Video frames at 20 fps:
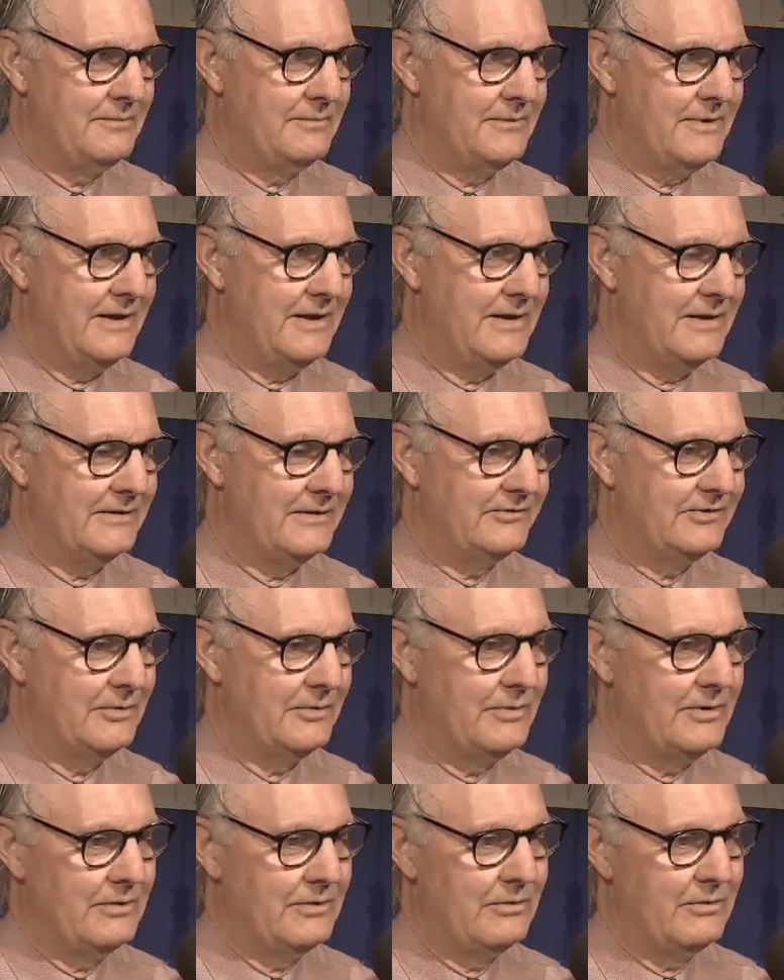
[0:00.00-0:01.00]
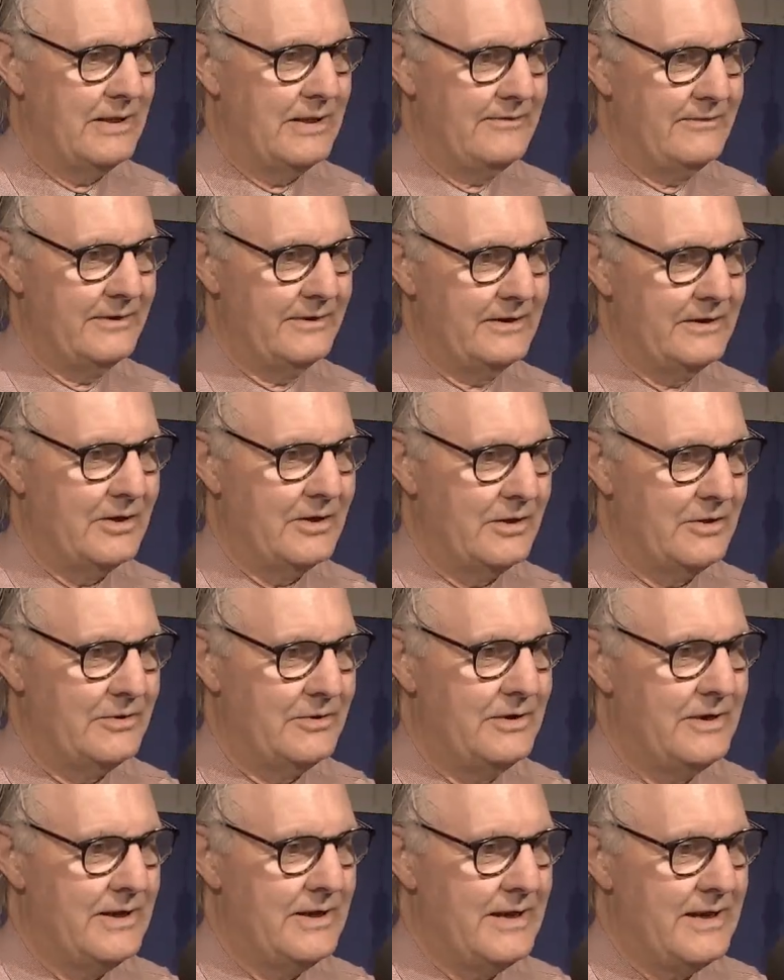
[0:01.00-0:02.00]
Yeah, so we're all having a go
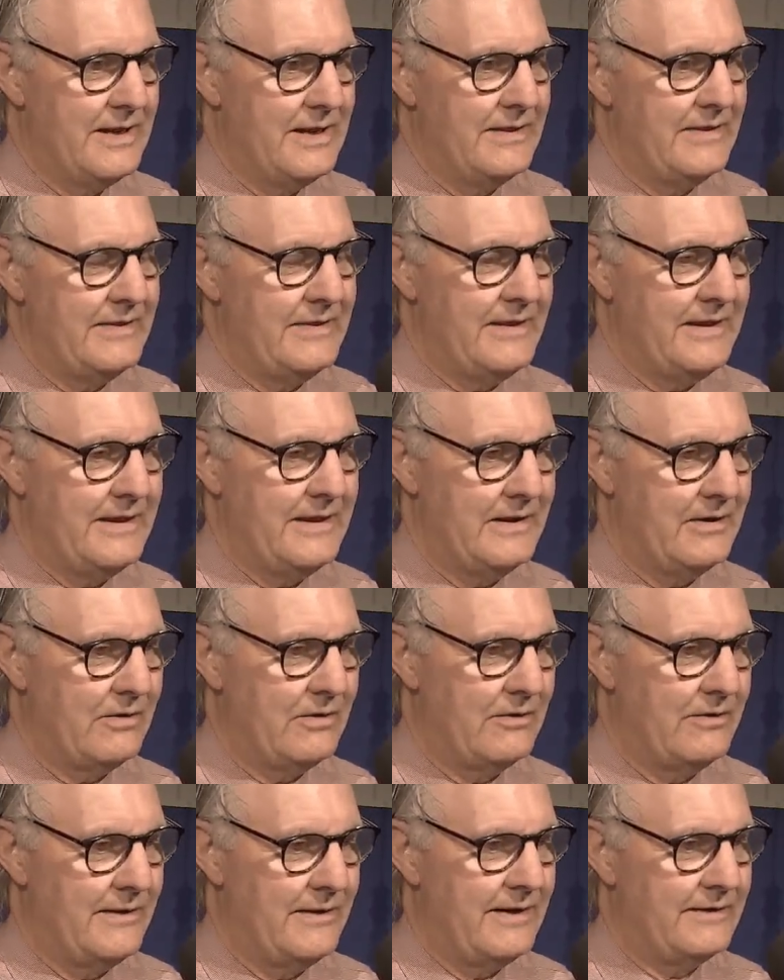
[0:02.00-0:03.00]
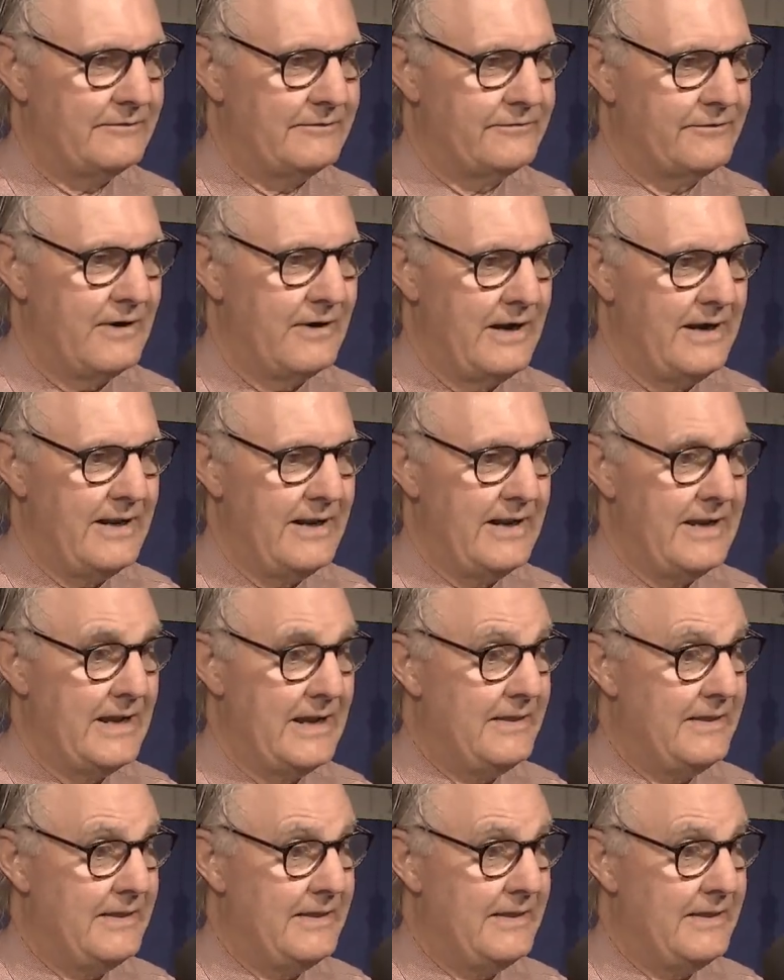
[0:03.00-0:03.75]
there on that Friday.